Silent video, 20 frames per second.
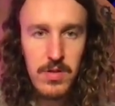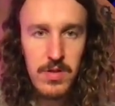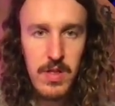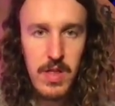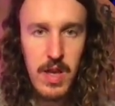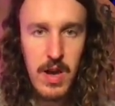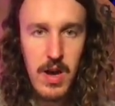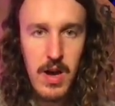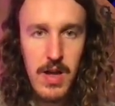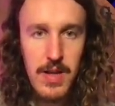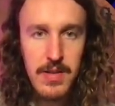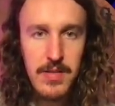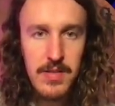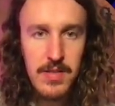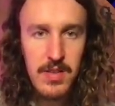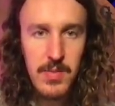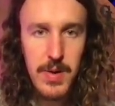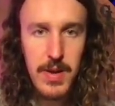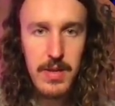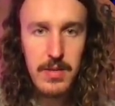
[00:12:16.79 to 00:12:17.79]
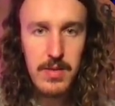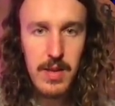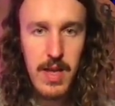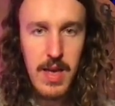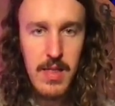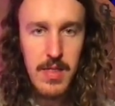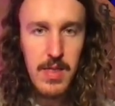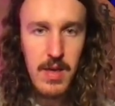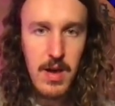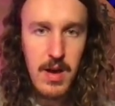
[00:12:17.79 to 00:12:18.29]
in the eyes, so we need to
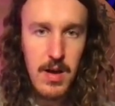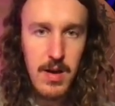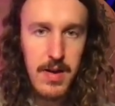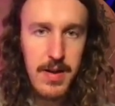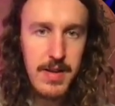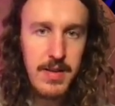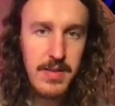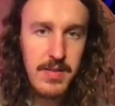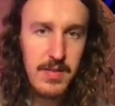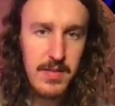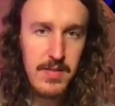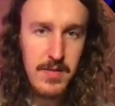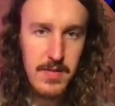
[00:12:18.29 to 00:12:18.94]
get the eyes.